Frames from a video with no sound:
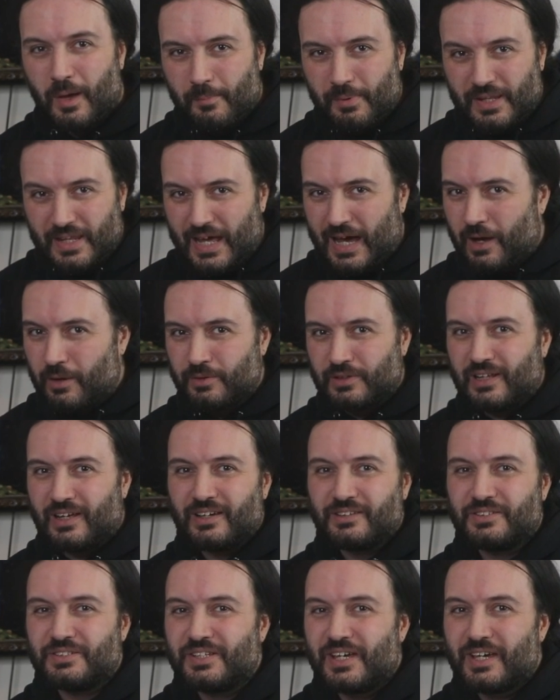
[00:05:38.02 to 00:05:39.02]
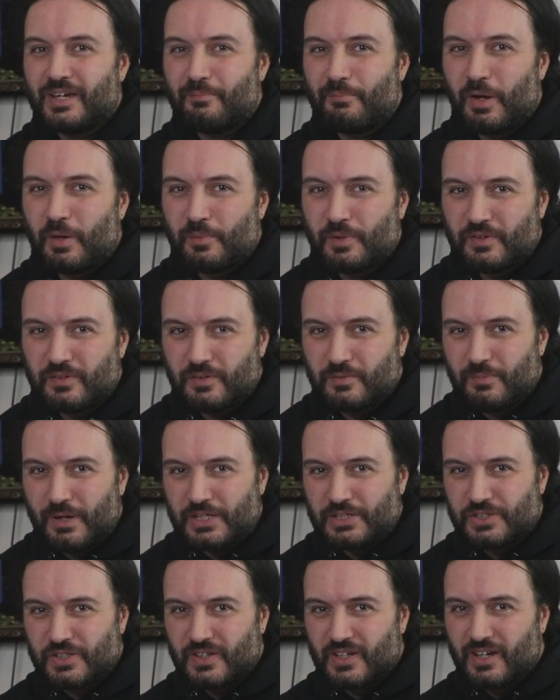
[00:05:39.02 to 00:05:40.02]
But now I would like to take a moment to
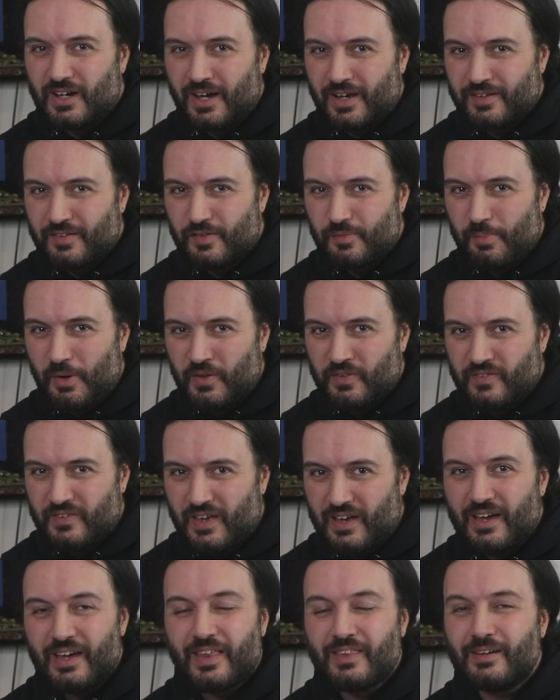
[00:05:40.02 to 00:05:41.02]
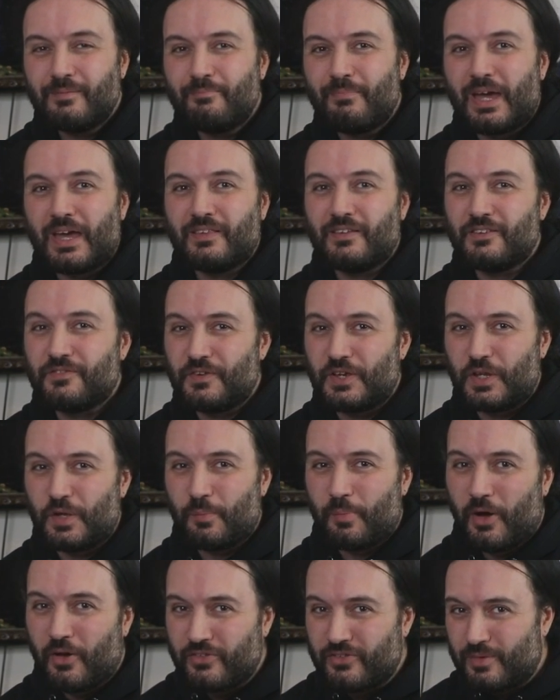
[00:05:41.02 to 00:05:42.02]
mention the kind sponsor that made this
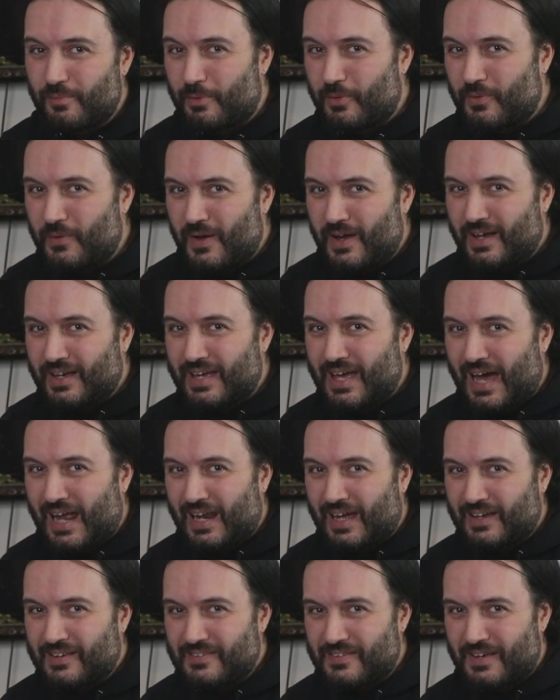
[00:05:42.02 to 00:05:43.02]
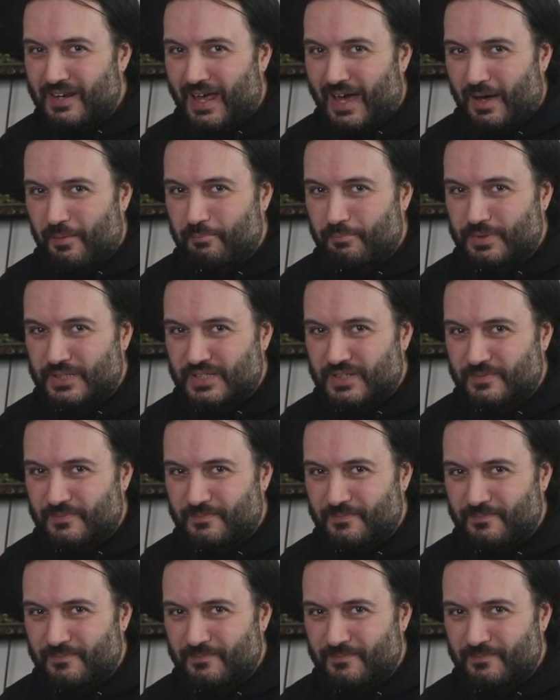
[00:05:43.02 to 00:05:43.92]
video possible, Galaxy Lamps.